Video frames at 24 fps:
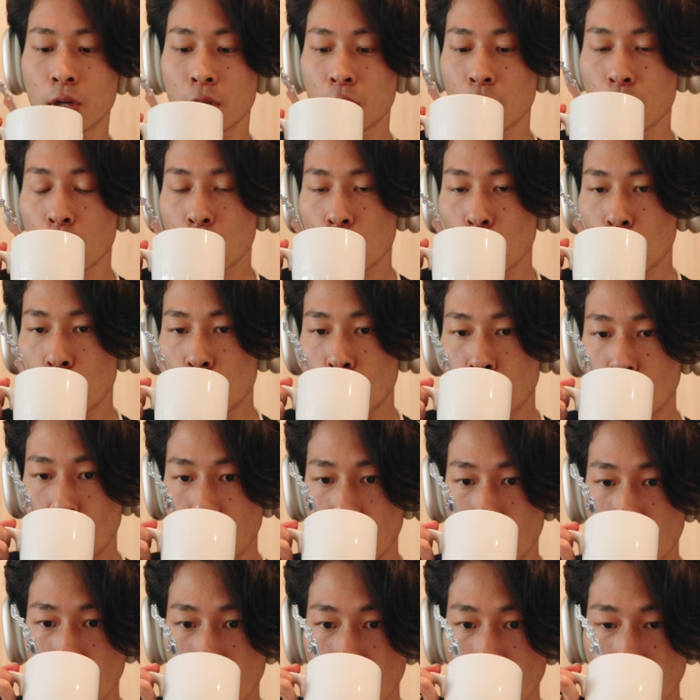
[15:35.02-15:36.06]

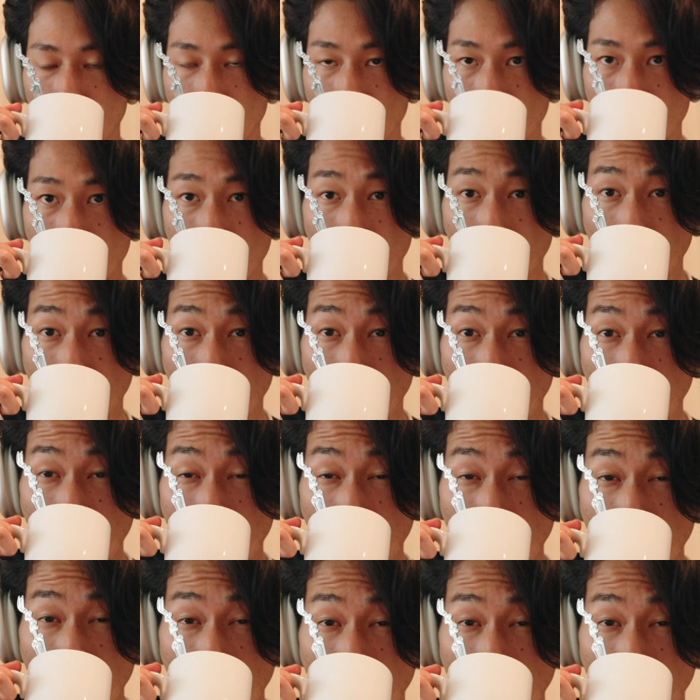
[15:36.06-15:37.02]
(no one is talking)